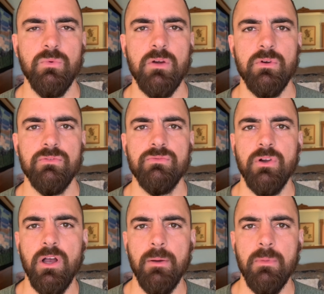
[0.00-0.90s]
where we're
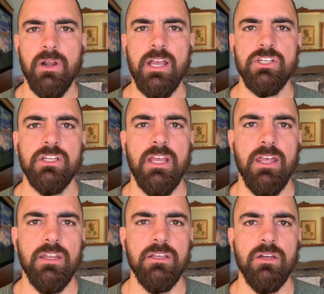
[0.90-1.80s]
from, our
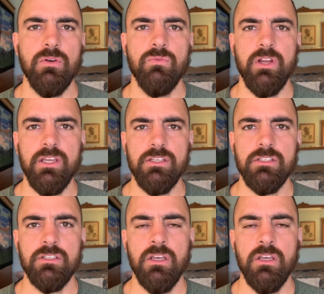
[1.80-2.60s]
nationality, our race,